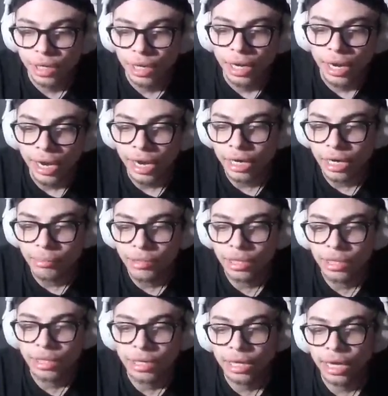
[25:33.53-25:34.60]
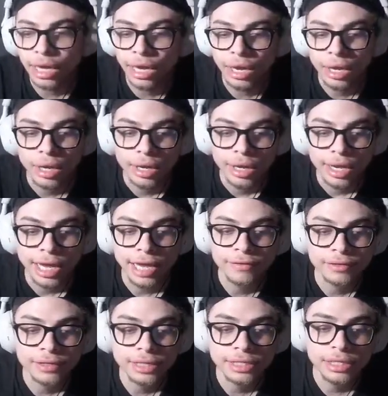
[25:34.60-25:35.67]
and I'm thinking, hey, if
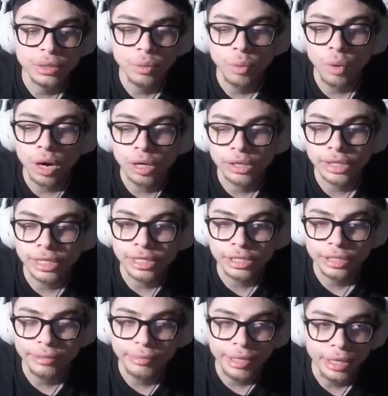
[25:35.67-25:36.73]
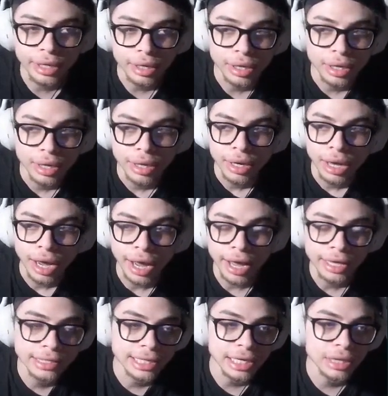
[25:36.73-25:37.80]
Lee Sin walks into me, I
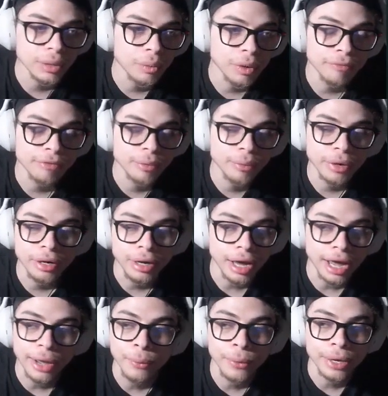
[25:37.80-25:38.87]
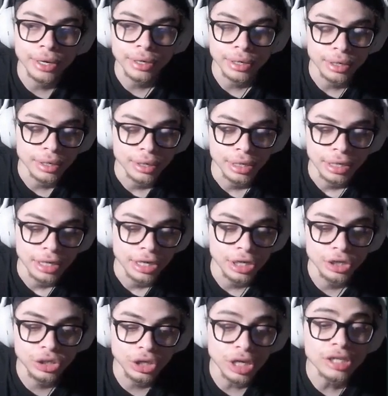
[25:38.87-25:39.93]
take the 1v1, I win. He
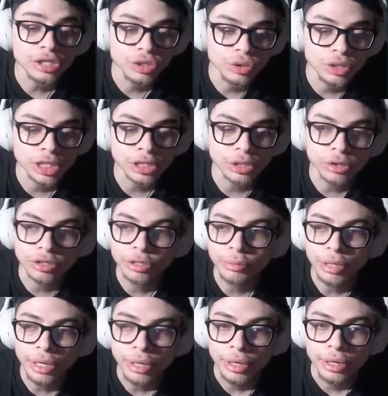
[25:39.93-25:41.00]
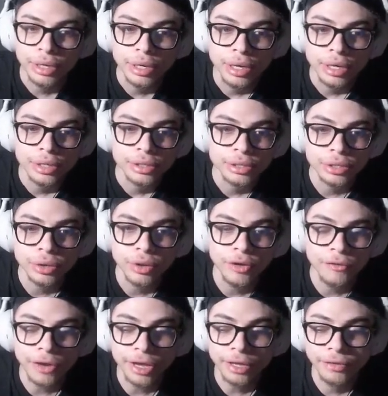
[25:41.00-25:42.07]
just uses ultimate, so if
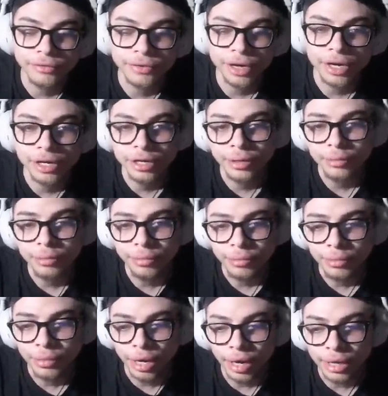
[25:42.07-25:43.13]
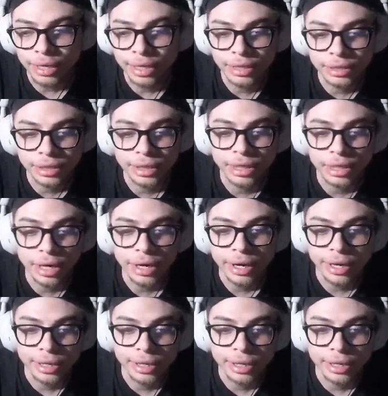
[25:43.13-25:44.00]
I can find him, he's gonna die.